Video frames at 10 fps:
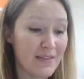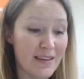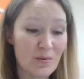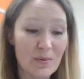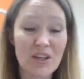
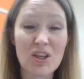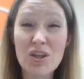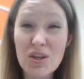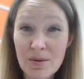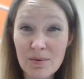This was a
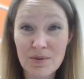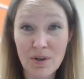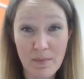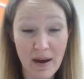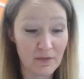huge
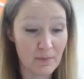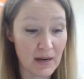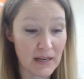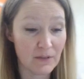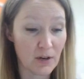amount of
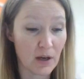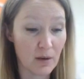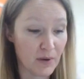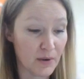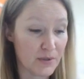money for a
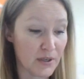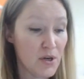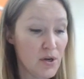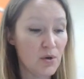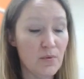composer
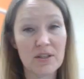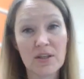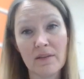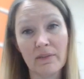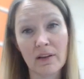who
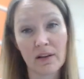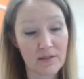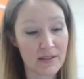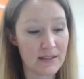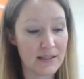achieved little
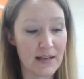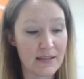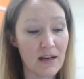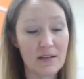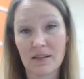
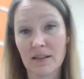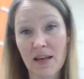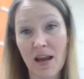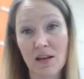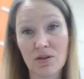success until
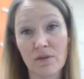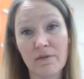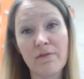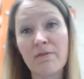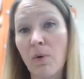the age of
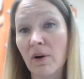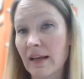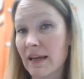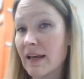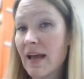
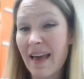40.